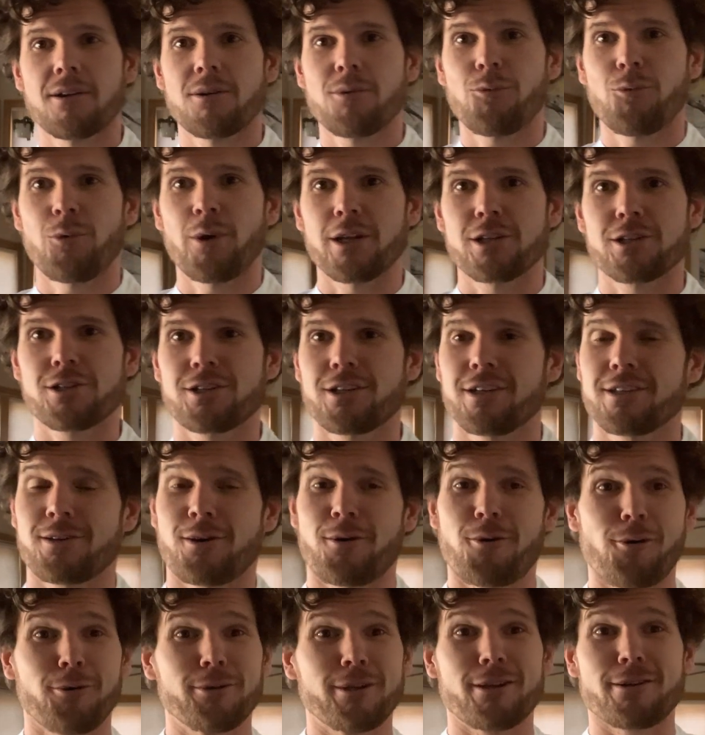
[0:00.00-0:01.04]
which is a
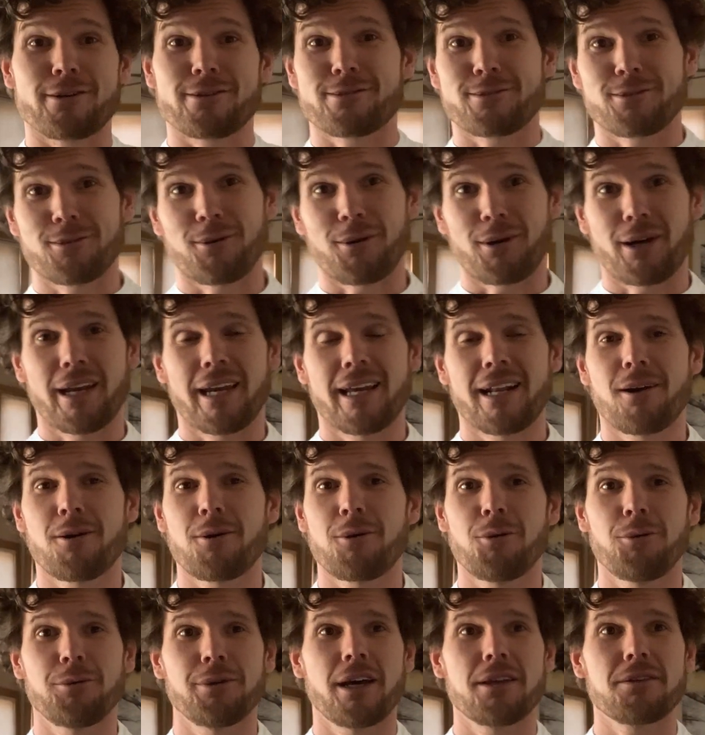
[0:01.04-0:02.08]
whole nother story and a
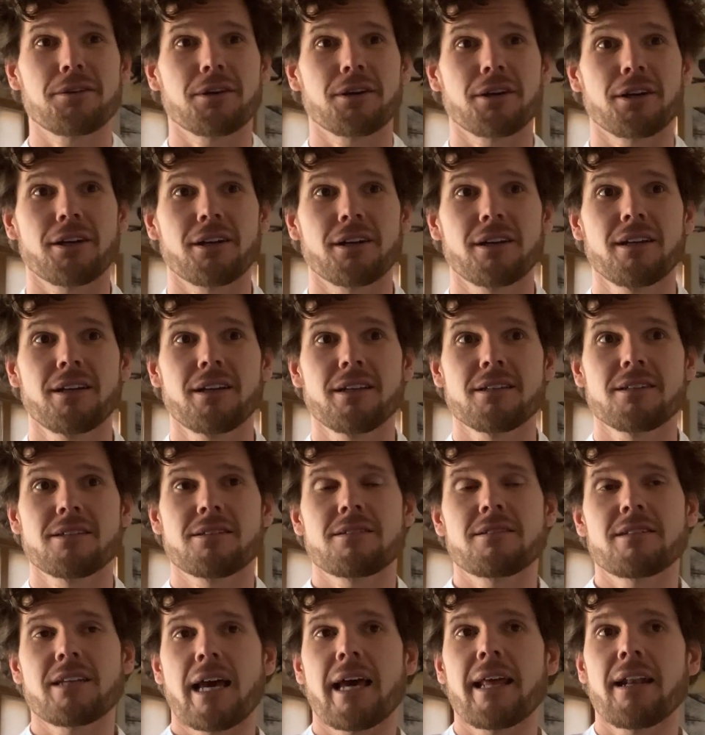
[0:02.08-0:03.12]
whole nother
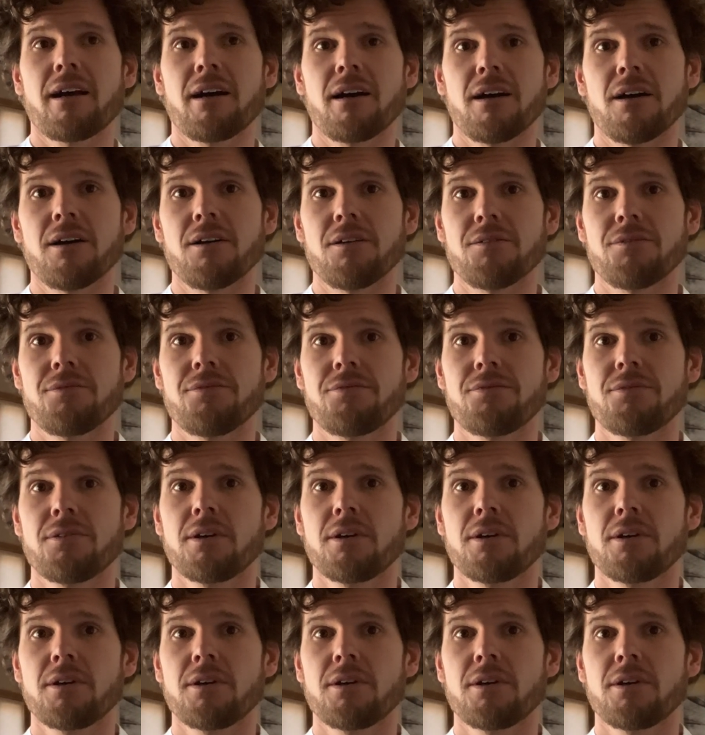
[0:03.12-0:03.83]
set of